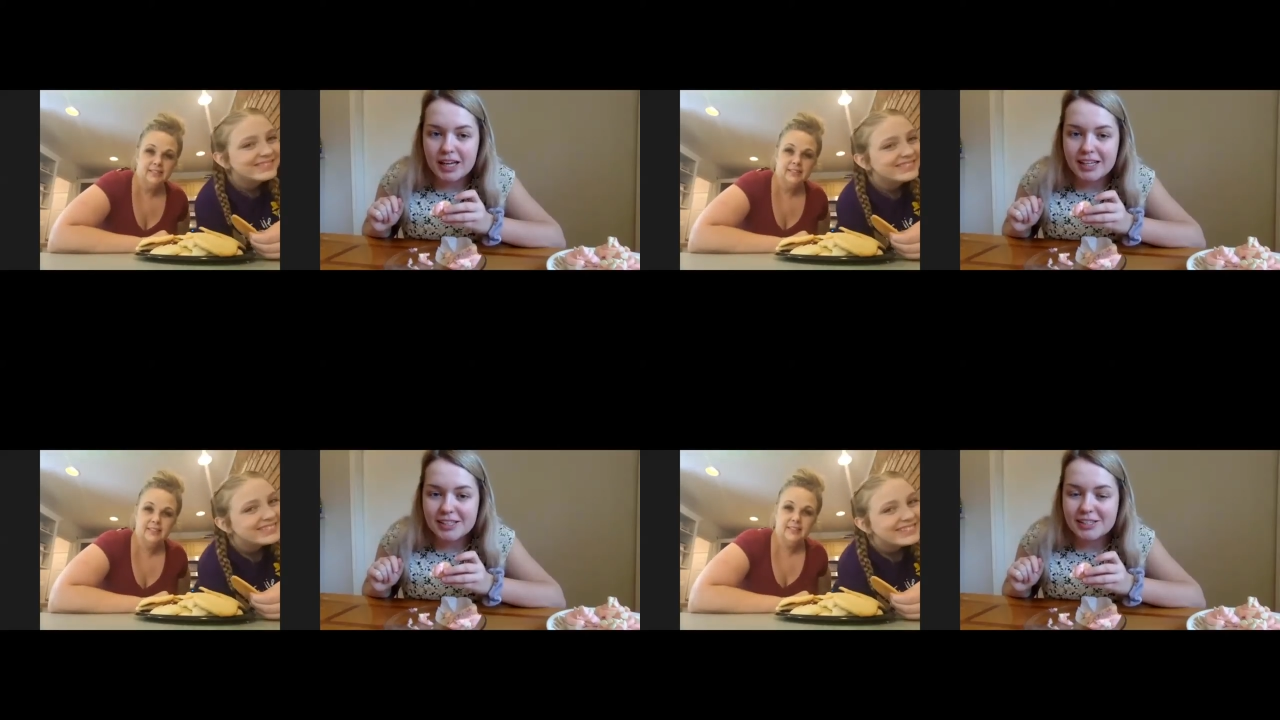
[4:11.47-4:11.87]

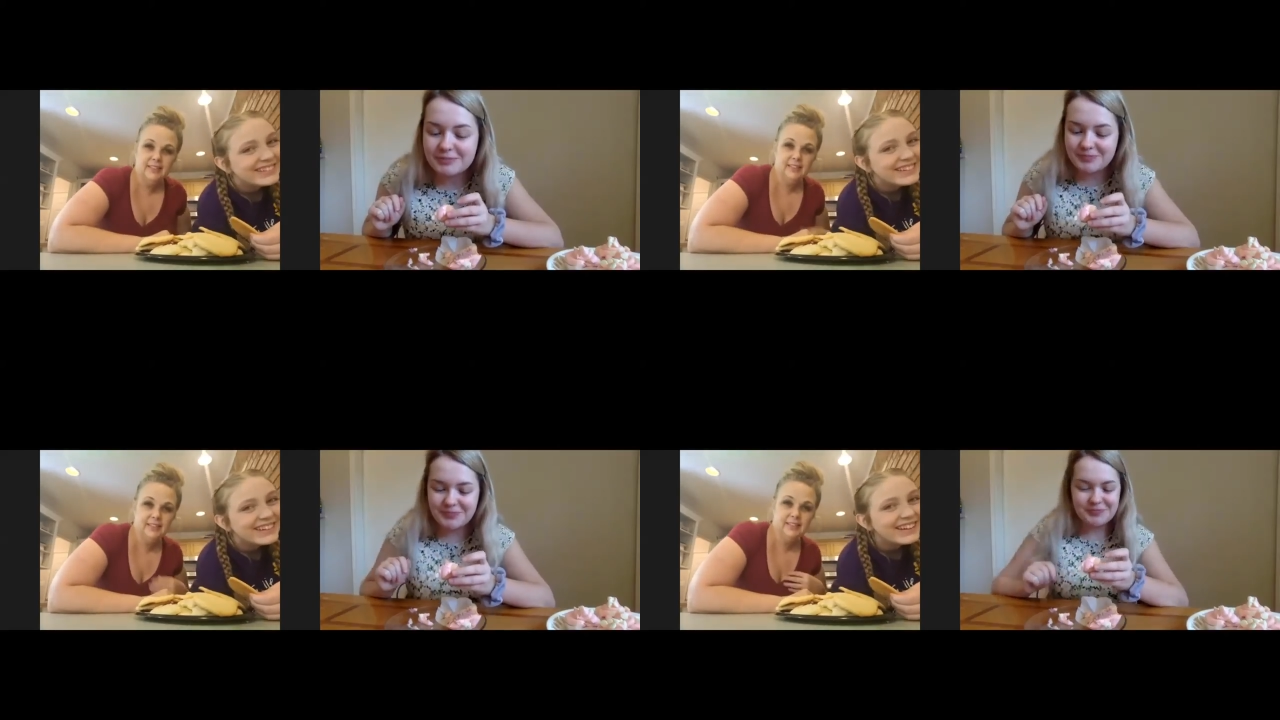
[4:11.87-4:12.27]
Speaker 1: because
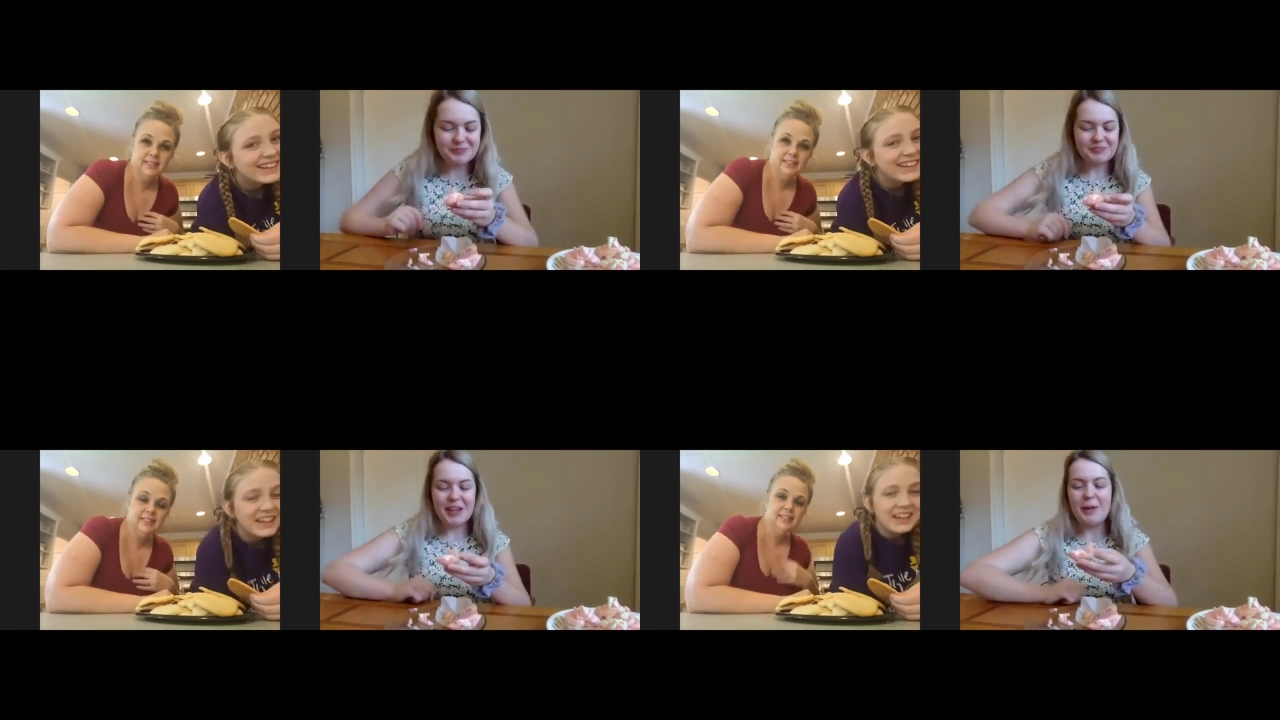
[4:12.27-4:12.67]

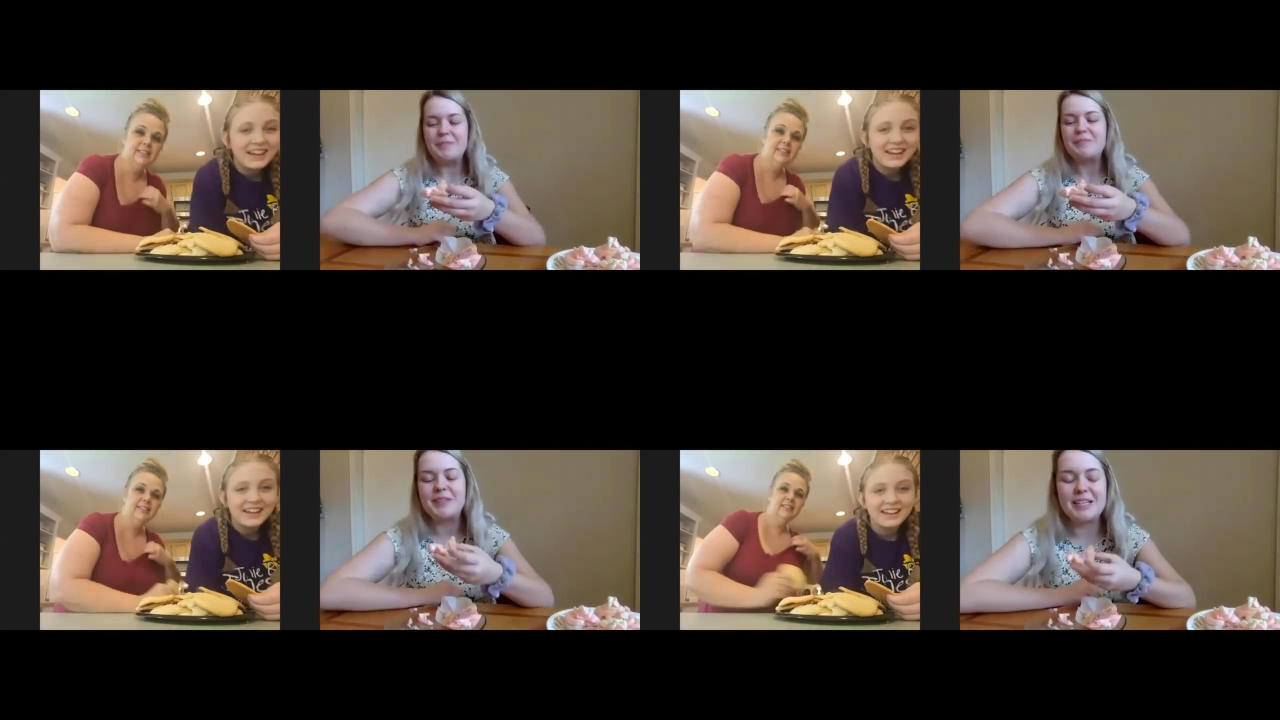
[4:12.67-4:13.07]

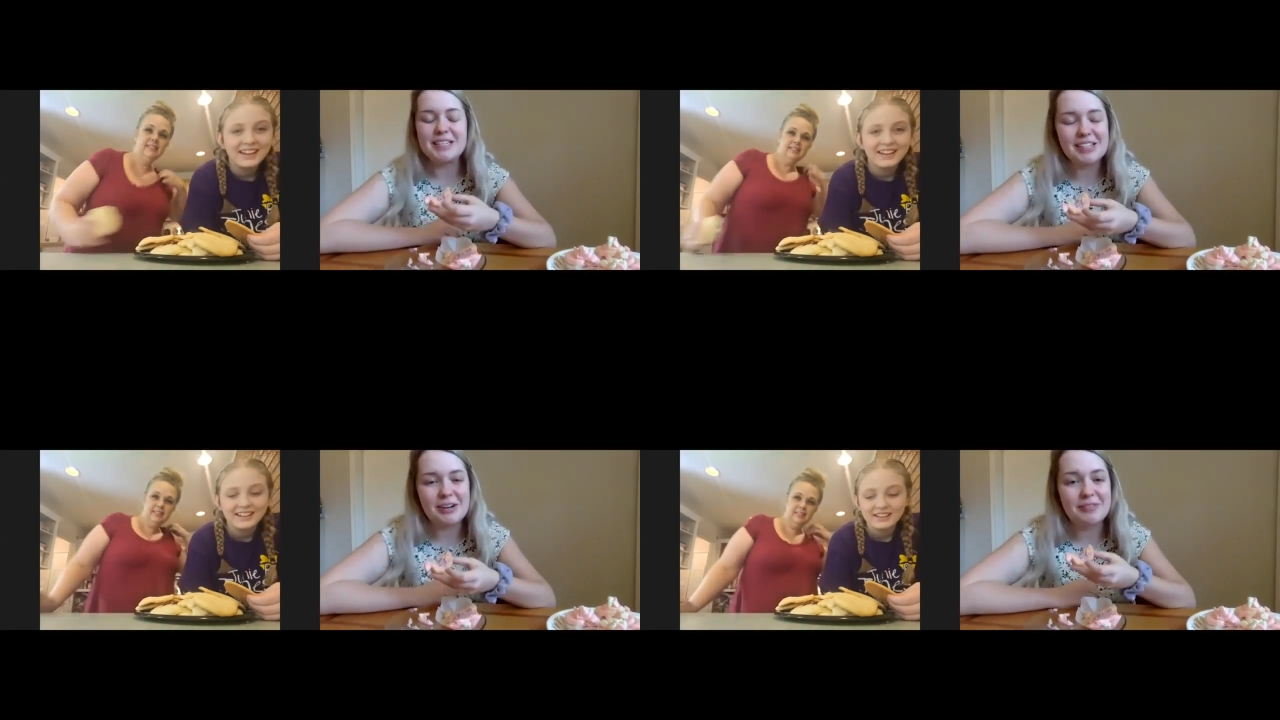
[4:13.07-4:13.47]

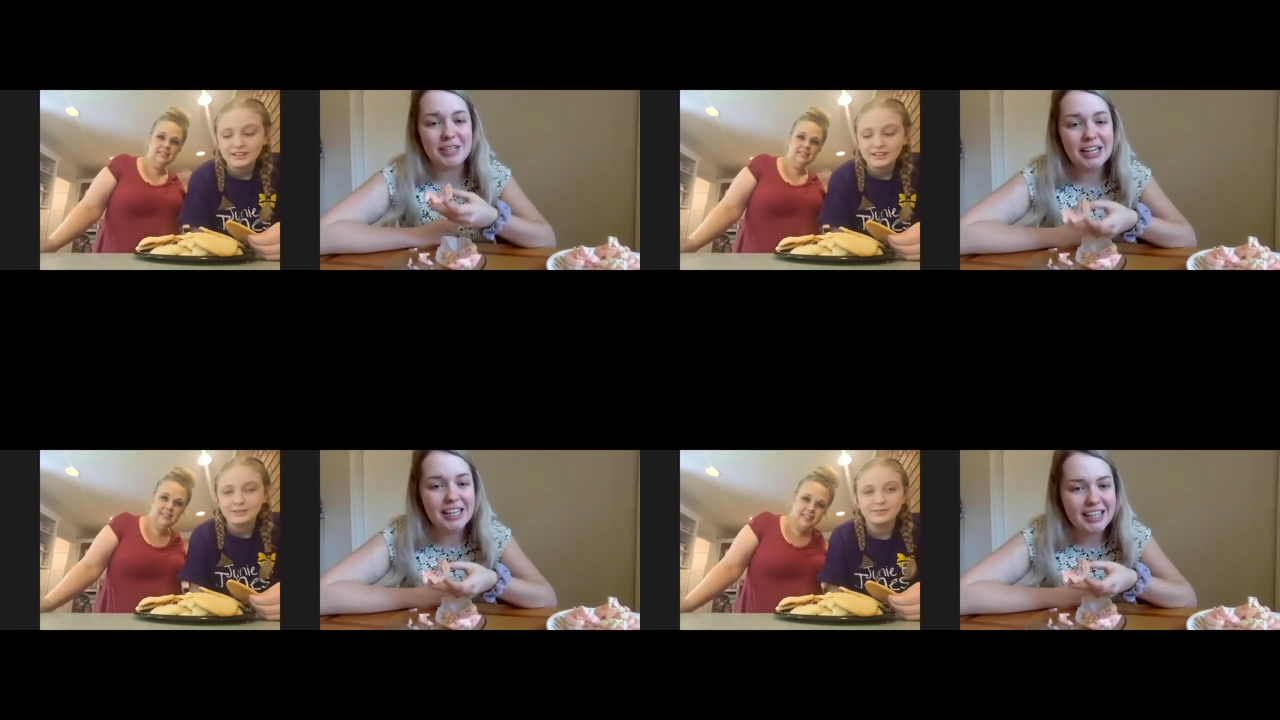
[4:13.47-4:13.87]
these are
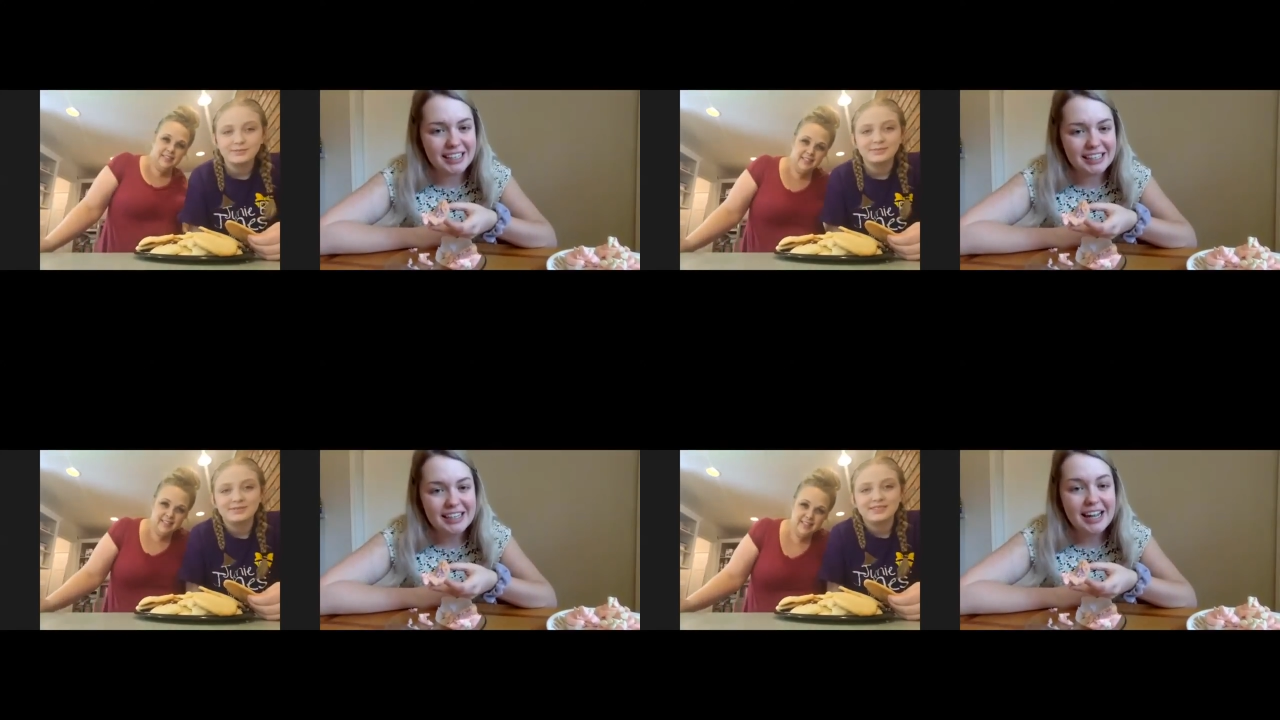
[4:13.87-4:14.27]
very good.